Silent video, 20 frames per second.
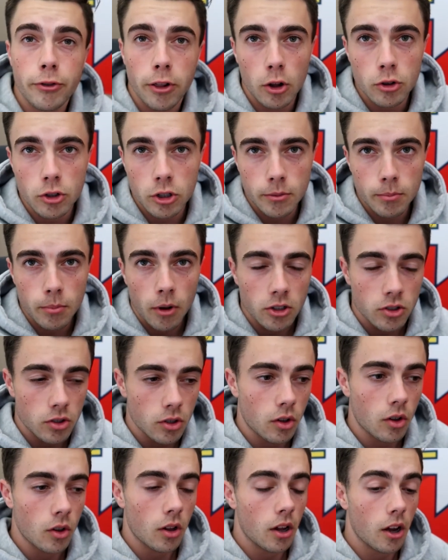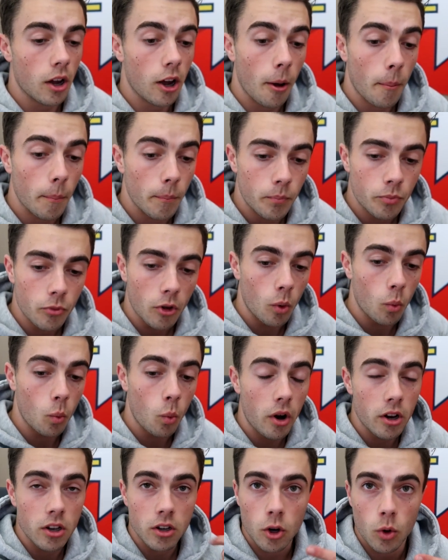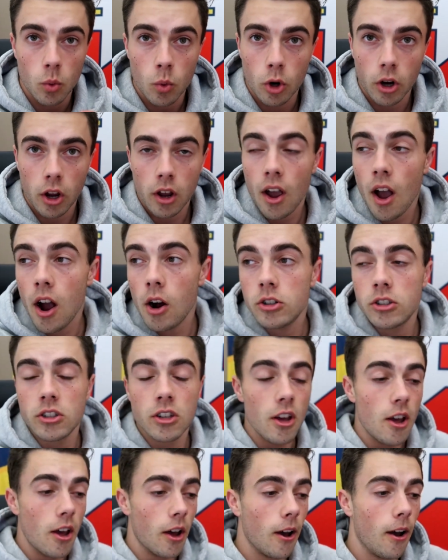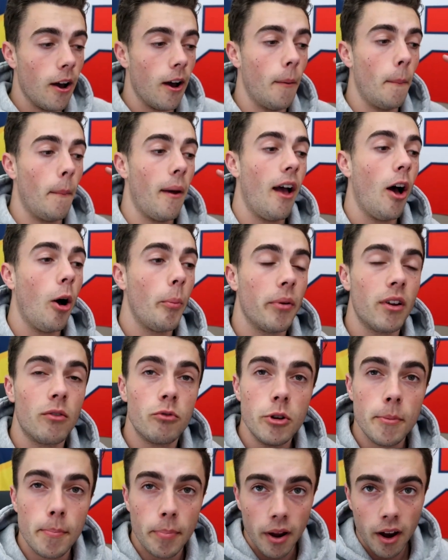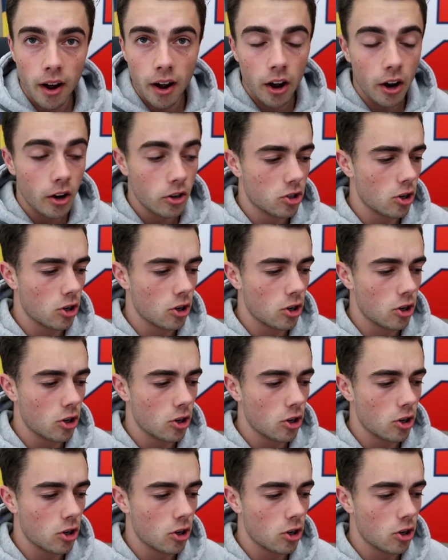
flow to the muscle um, when you're working out, um, helping repair.